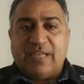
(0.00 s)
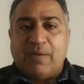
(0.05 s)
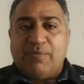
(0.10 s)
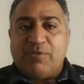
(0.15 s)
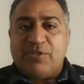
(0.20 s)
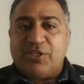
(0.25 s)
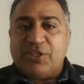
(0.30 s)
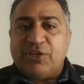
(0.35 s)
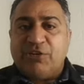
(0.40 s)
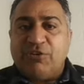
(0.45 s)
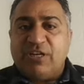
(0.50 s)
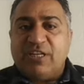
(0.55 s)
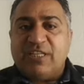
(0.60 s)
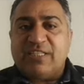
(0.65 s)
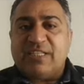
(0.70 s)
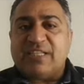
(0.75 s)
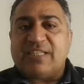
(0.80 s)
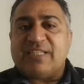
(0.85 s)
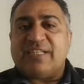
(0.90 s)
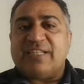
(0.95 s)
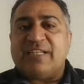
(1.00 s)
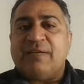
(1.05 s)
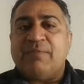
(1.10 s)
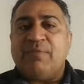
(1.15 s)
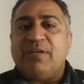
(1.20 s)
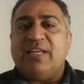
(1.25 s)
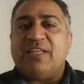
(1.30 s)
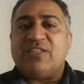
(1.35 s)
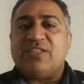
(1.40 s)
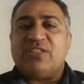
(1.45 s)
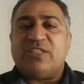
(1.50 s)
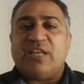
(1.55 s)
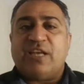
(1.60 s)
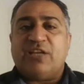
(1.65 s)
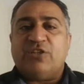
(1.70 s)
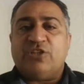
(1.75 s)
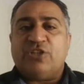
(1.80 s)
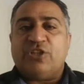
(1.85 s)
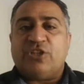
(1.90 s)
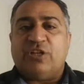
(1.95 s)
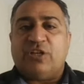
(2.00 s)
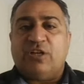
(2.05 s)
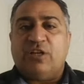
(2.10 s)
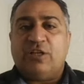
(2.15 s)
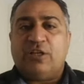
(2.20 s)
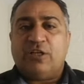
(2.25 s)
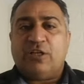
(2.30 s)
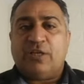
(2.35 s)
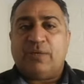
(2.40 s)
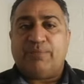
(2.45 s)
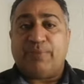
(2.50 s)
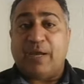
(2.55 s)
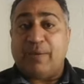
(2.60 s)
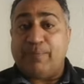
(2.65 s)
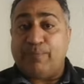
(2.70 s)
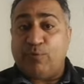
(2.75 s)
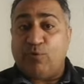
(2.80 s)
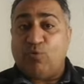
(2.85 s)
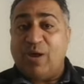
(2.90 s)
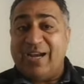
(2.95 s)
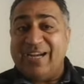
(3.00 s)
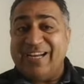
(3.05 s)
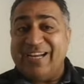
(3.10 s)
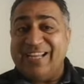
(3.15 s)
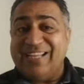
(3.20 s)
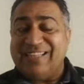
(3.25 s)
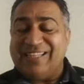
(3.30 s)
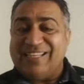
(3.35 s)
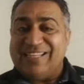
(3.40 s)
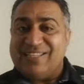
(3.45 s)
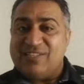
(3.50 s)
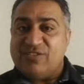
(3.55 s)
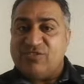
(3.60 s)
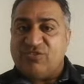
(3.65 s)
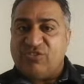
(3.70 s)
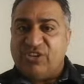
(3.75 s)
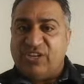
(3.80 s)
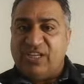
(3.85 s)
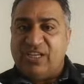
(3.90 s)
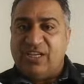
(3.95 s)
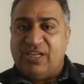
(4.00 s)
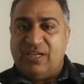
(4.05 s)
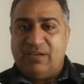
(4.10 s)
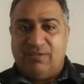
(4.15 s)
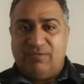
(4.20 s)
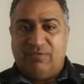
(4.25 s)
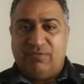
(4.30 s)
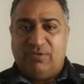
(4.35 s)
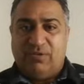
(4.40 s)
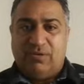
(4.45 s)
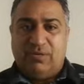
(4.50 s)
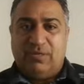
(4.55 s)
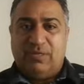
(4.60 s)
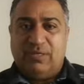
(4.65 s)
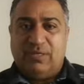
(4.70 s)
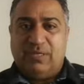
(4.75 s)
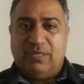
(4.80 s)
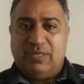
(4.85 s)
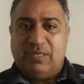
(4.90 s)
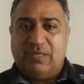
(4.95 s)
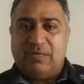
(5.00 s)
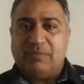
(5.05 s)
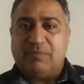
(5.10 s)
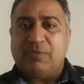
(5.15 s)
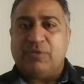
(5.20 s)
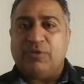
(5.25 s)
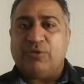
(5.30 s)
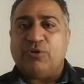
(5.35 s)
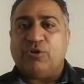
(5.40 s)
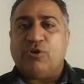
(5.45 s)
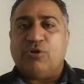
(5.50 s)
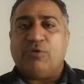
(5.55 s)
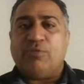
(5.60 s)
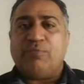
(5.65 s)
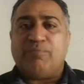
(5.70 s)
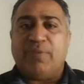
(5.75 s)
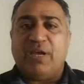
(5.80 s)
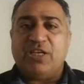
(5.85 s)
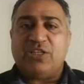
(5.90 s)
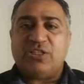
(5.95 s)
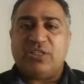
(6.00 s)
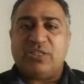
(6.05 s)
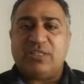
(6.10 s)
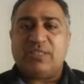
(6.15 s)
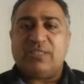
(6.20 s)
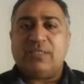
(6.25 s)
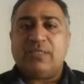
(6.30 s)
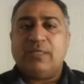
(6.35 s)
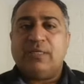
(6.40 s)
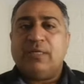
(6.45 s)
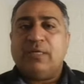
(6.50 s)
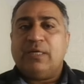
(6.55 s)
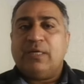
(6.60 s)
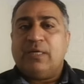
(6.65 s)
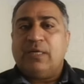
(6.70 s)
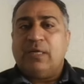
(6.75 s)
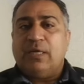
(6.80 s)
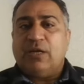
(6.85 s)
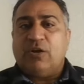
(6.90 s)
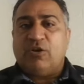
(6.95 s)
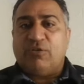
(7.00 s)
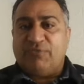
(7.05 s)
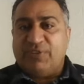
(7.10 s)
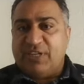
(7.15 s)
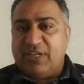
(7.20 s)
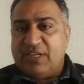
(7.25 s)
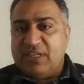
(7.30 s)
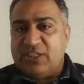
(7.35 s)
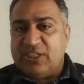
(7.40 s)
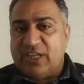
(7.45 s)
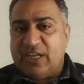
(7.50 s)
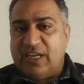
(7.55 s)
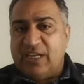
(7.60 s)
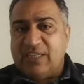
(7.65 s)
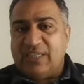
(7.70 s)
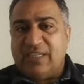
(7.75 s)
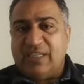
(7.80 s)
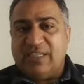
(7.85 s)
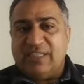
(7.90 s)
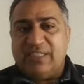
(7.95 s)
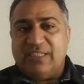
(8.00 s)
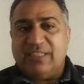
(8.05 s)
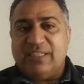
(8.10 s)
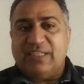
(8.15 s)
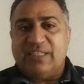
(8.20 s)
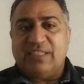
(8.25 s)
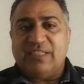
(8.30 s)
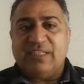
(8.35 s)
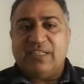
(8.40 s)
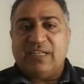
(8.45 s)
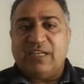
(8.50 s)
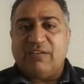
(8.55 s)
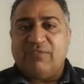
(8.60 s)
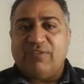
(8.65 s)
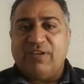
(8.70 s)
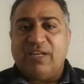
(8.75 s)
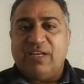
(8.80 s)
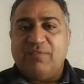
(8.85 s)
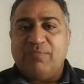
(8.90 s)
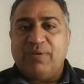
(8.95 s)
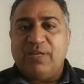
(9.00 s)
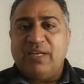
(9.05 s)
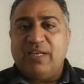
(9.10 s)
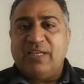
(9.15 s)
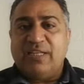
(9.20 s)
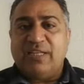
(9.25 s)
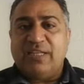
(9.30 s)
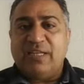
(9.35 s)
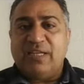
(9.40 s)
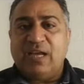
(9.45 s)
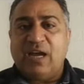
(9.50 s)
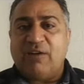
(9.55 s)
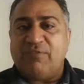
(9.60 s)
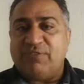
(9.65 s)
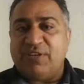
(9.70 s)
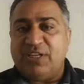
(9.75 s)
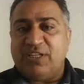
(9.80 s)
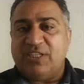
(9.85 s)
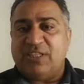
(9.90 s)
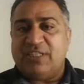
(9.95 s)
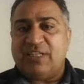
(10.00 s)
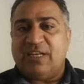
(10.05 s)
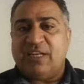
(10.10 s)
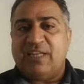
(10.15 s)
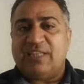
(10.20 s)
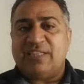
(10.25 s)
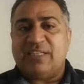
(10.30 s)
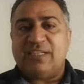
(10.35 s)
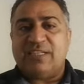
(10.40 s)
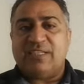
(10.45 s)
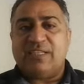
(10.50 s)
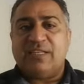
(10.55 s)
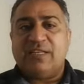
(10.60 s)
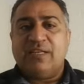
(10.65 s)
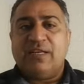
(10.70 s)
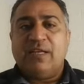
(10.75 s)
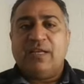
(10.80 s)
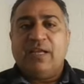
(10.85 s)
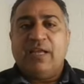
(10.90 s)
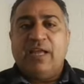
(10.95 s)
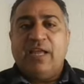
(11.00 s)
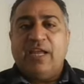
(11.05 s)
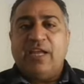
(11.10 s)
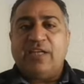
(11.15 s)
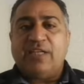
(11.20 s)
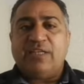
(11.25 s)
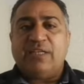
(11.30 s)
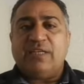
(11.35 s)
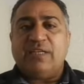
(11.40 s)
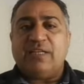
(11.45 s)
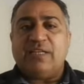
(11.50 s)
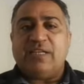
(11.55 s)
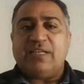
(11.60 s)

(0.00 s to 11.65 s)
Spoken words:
cybersecurity is extremely essential by providing these three, measures: confidentiality, integrity, and availability of digital assets. It